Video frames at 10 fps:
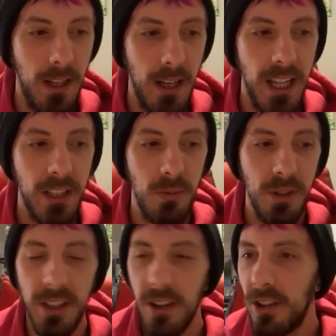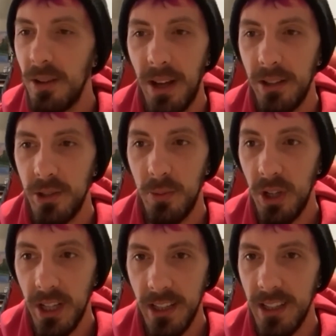it's really all about just
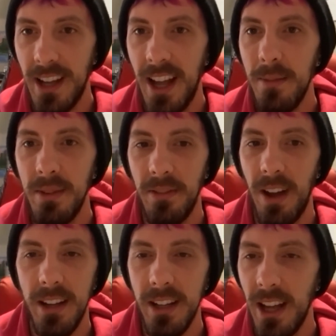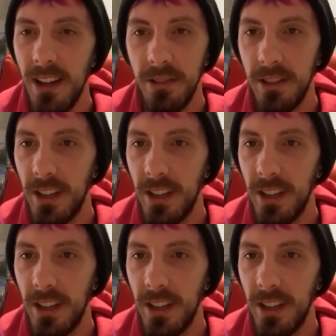putting in the time and finding out. And